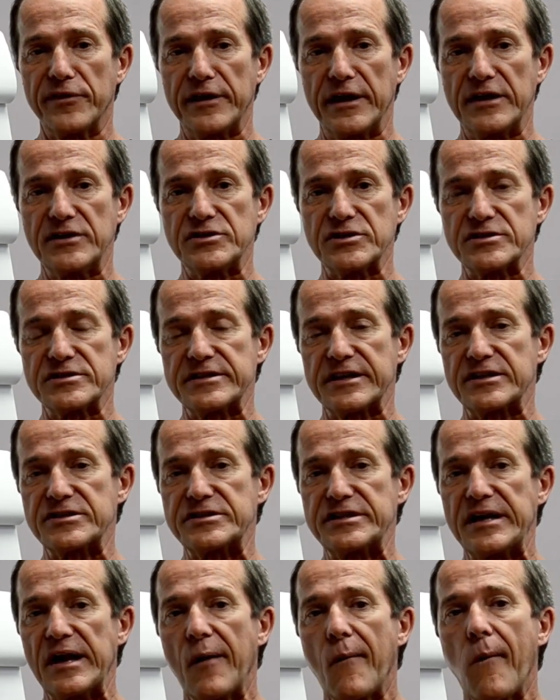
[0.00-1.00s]
the age of
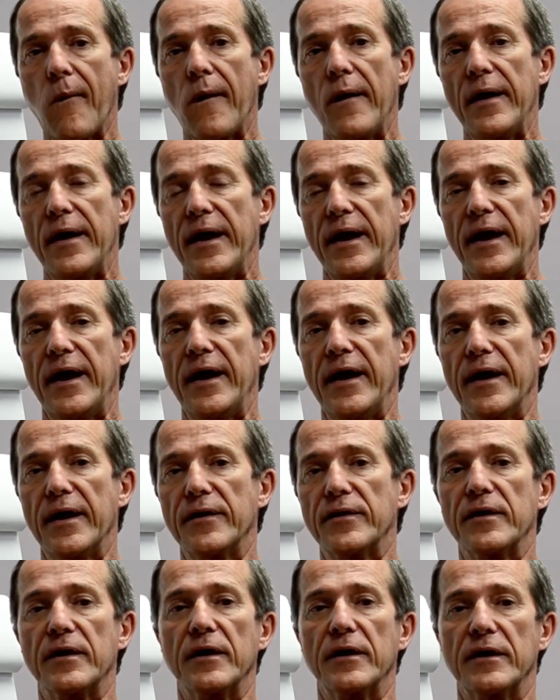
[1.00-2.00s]
60,
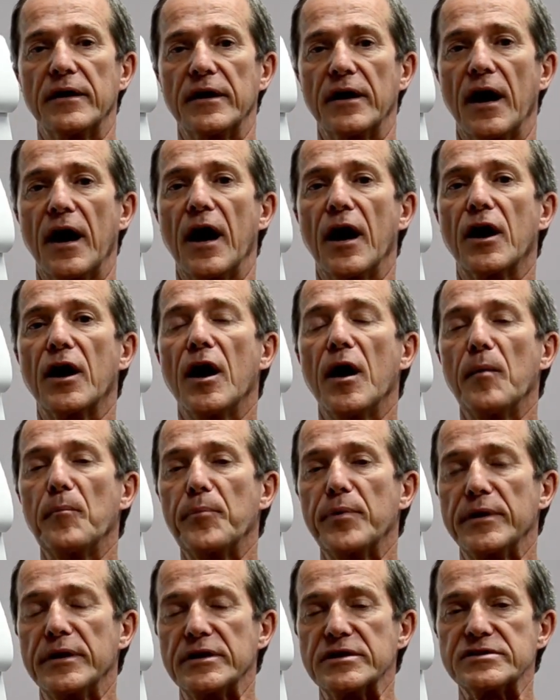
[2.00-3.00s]
and
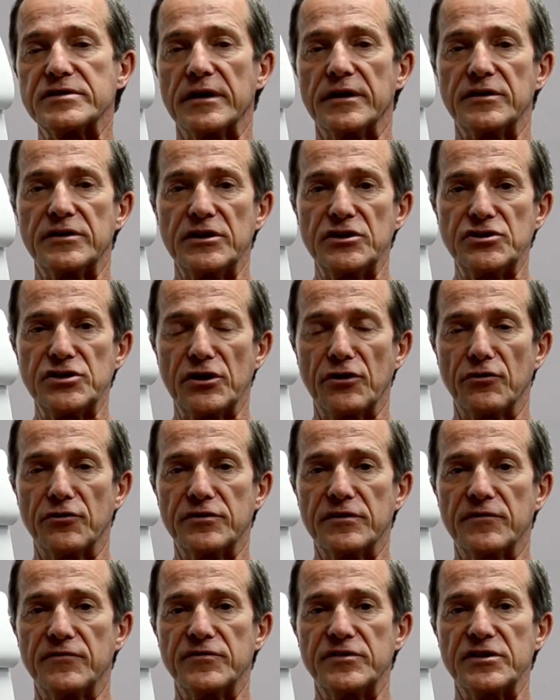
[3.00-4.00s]
accompanies
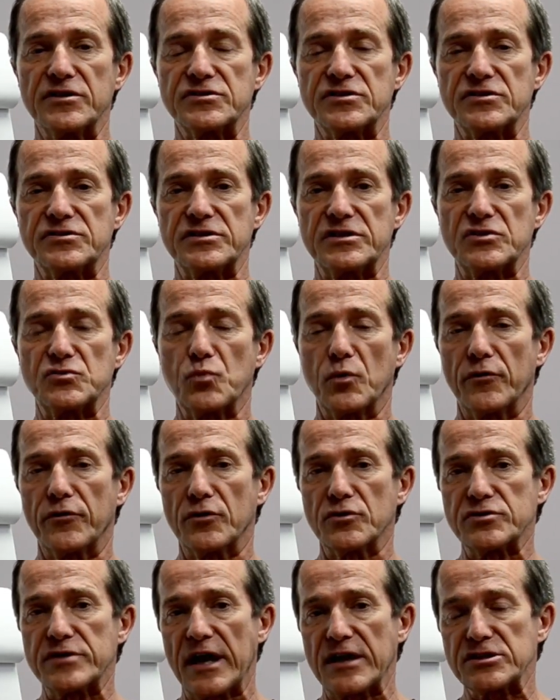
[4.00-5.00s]
degenerative disc disease where
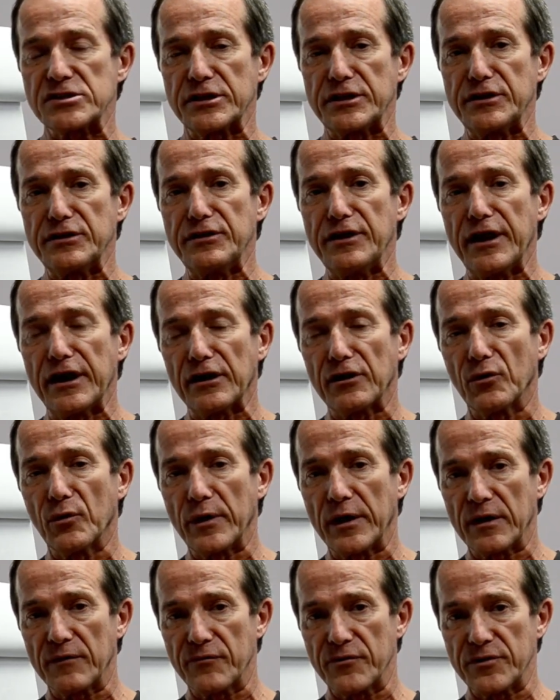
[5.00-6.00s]
there's actually
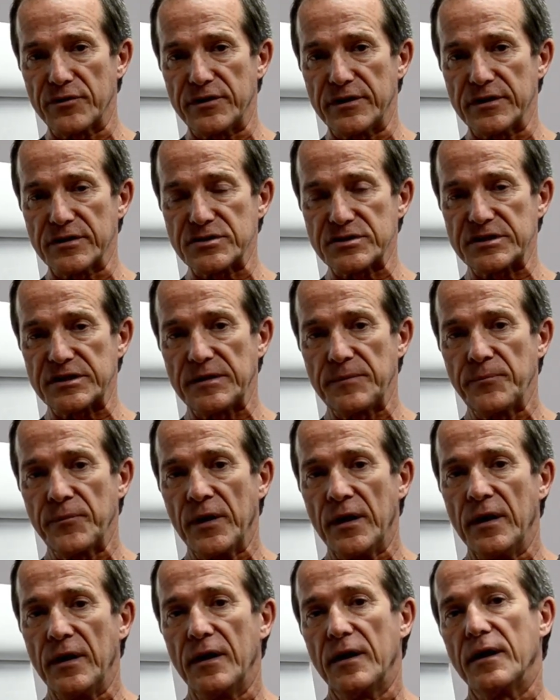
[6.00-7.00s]
narrowing of the disc.
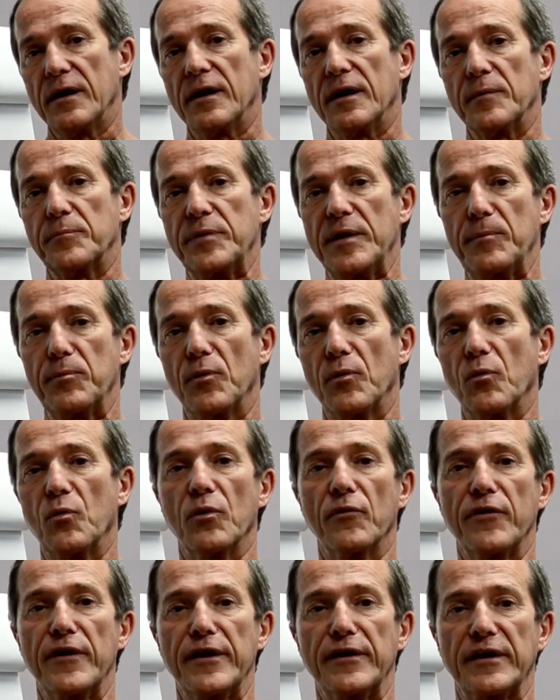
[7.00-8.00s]
People
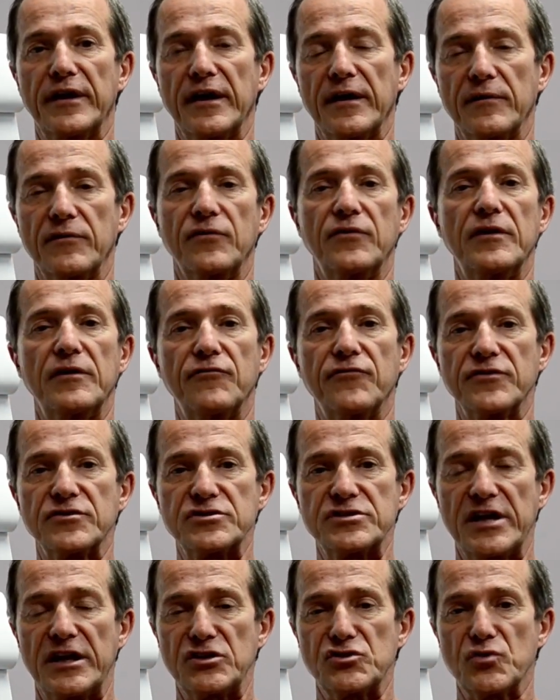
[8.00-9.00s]
will then get the
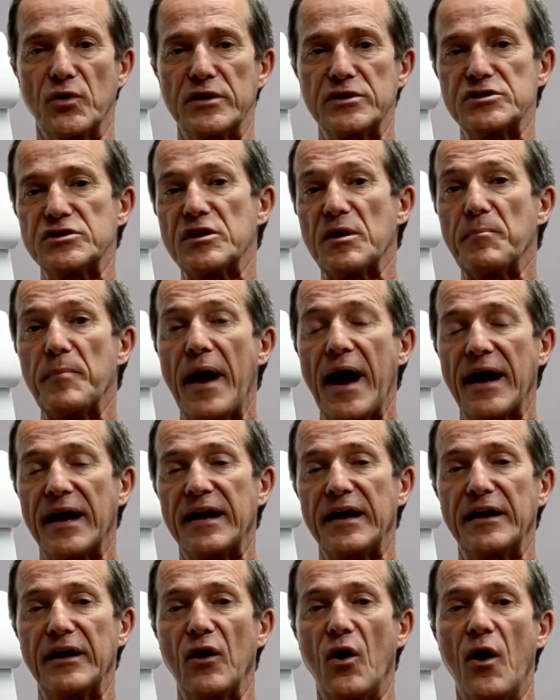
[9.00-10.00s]
facet joints in the
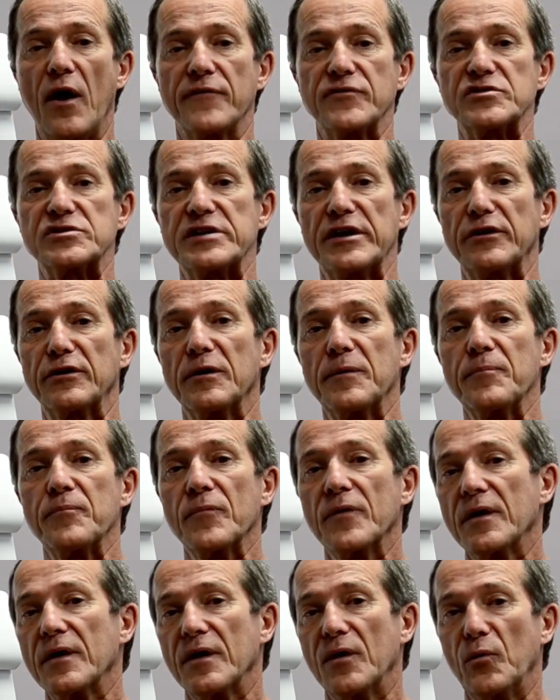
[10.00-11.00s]
back getting off-center
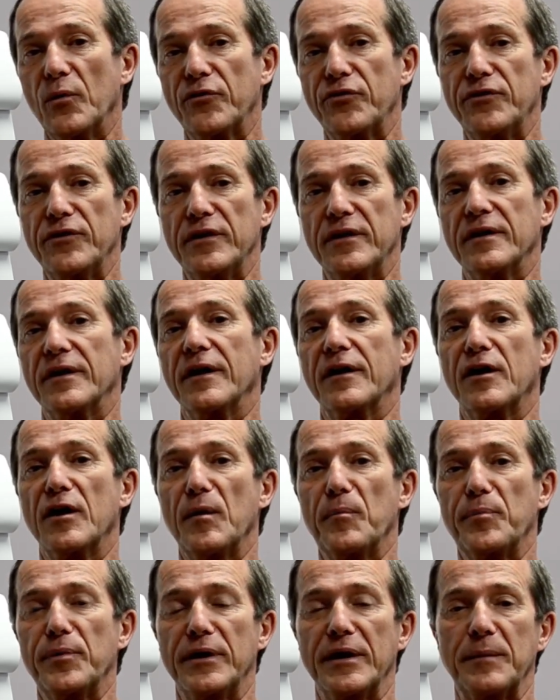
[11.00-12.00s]
with the
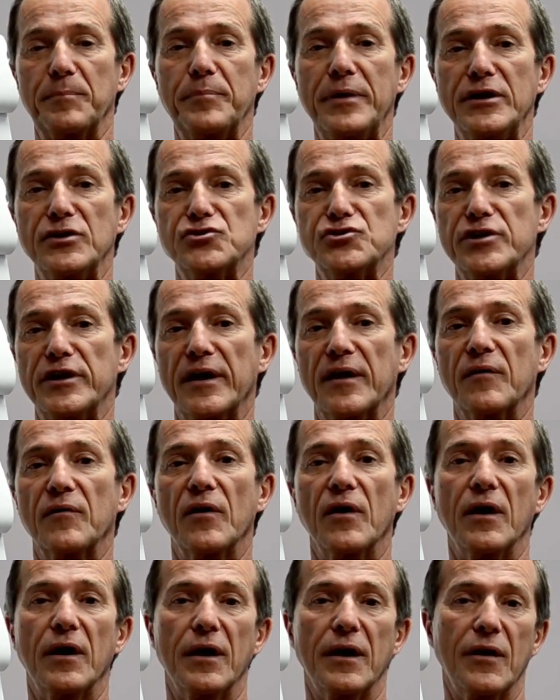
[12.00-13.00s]
accompanying pinching
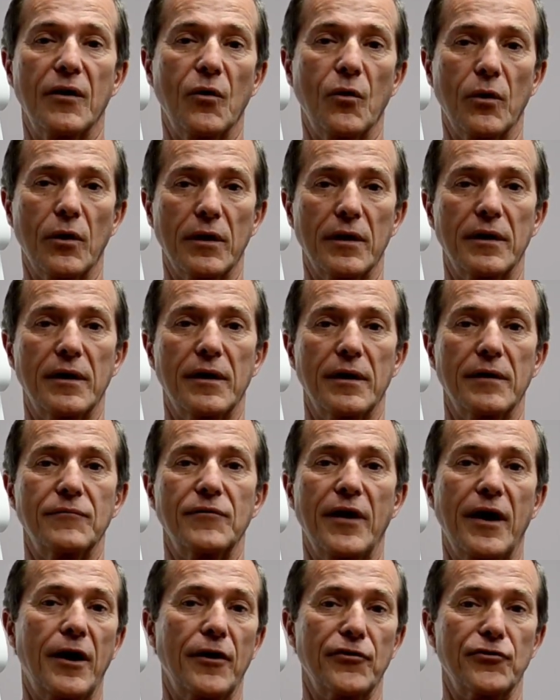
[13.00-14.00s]
or
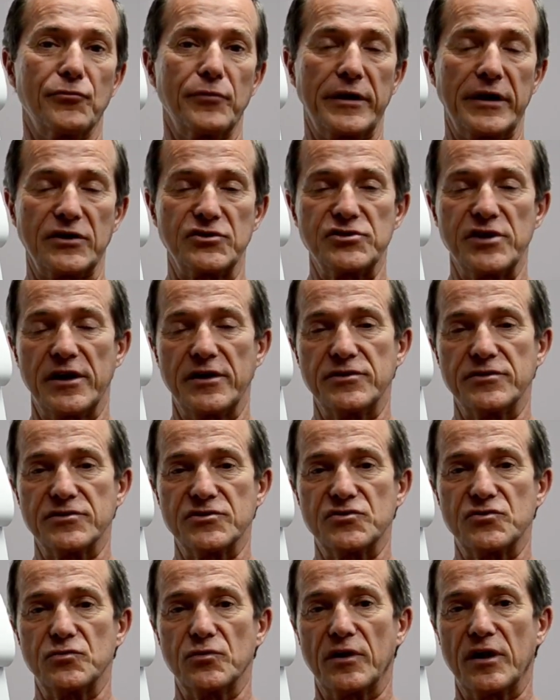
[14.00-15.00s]
arthritic changes
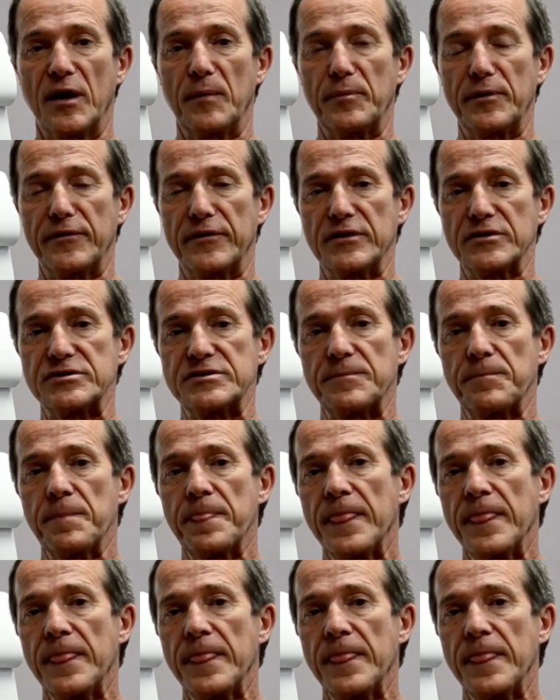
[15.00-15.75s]
to accompany this.